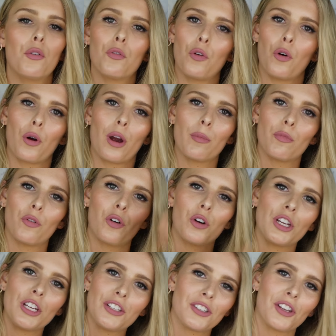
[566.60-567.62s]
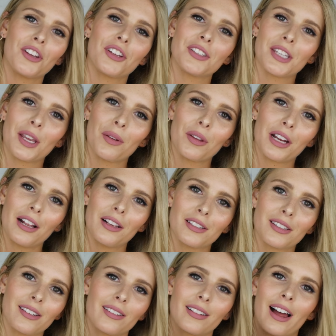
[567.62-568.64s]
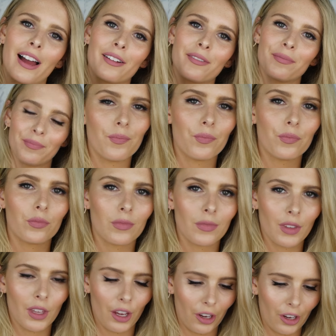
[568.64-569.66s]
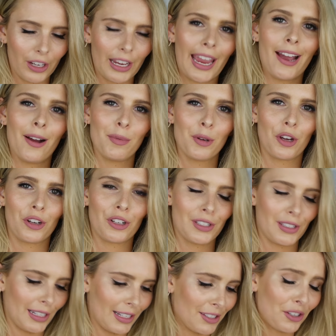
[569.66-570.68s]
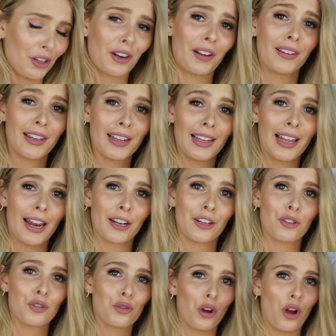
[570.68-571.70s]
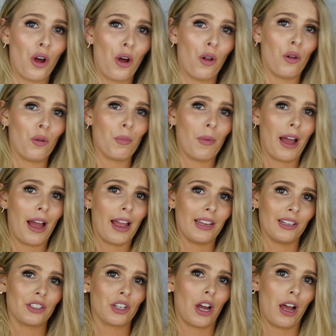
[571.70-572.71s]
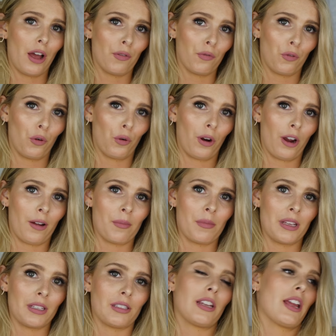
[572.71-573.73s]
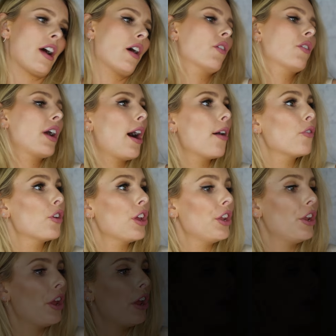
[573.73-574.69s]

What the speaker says: forearm for you so you can see what the colors look like. Okay, I'll be honest, things got a little out of control. My entire forearm is now covered.